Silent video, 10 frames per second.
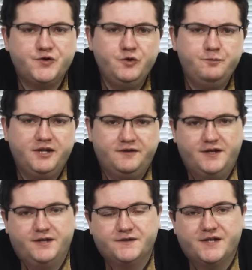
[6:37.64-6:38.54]
2 big
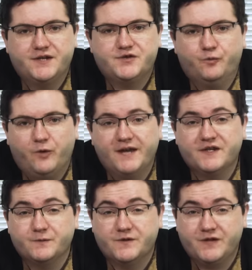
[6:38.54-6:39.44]
things as to why
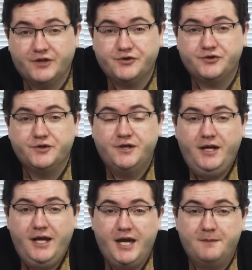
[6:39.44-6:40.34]
this was such
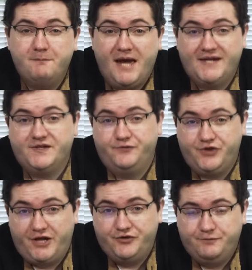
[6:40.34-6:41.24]
a massive
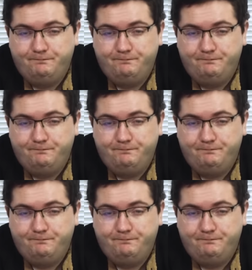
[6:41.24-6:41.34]
change.